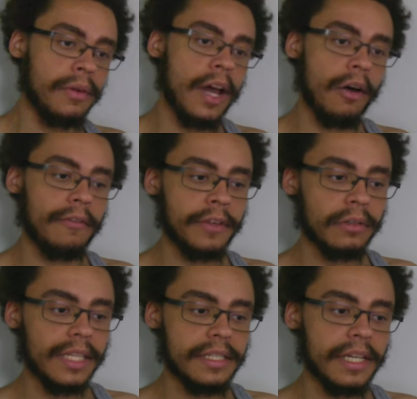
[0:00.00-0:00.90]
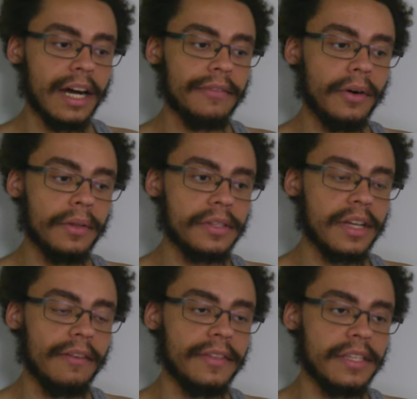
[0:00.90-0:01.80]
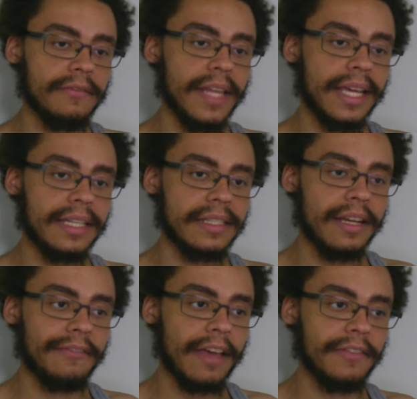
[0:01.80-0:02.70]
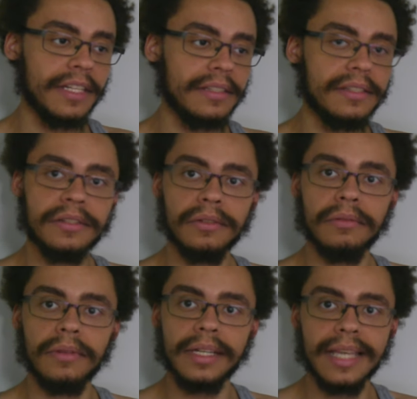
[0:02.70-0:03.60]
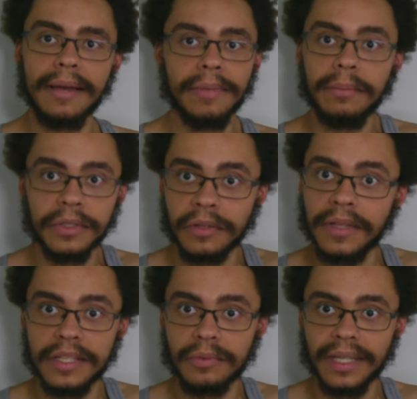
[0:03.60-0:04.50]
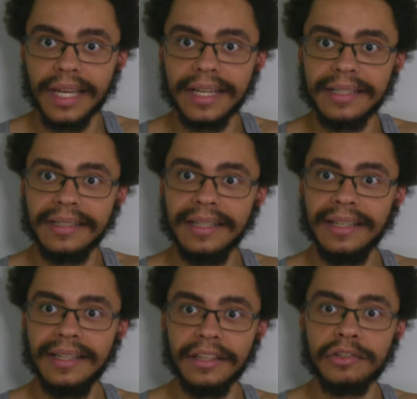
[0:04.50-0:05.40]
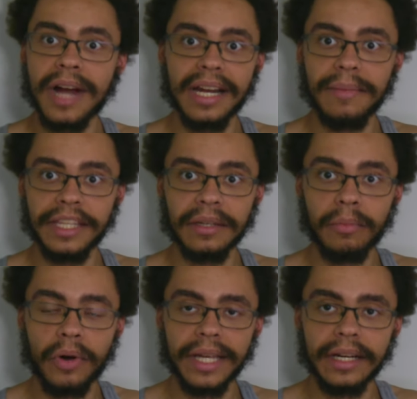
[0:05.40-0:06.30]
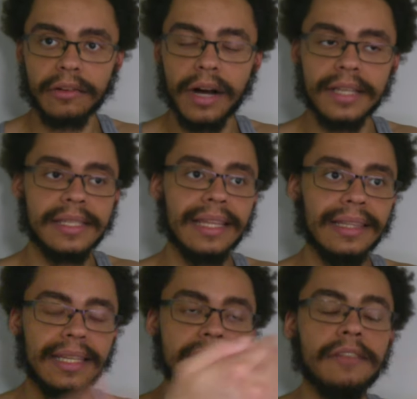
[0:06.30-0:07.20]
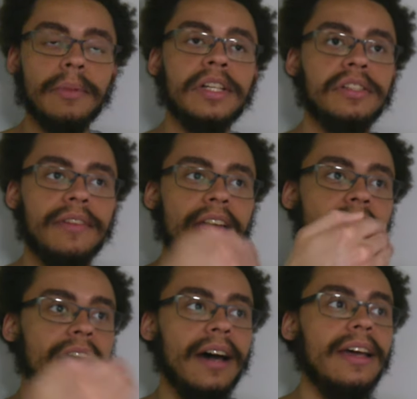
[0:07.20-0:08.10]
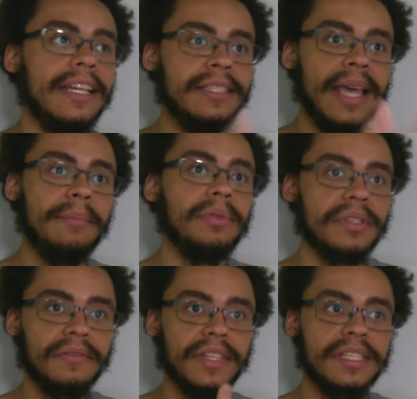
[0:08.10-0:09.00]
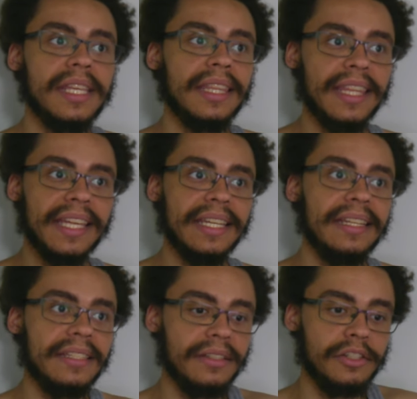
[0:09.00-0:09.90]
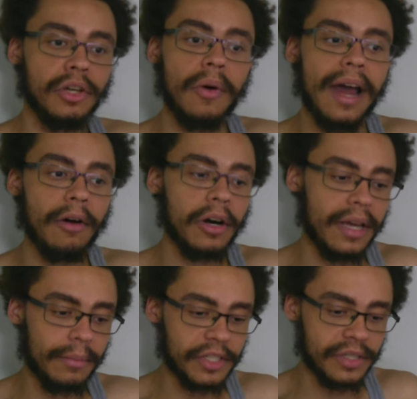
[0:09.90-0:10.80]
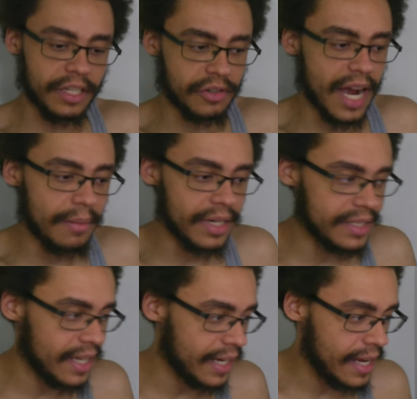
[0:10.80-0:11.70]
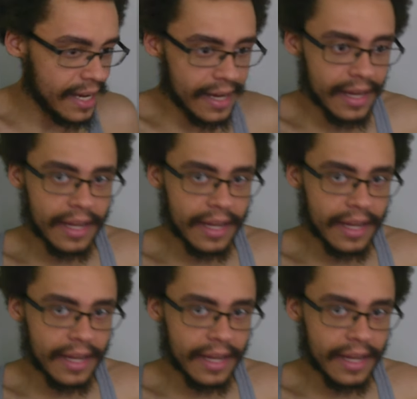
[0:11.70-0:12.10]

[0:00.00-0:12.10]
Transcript: So no, if you're listing off all this stuff as if like it's enough evidence to, because people do this when like they're trying to make their point get across. They list a bunch of examples of this thing that they did to show how hard, how much they tried, but it's like,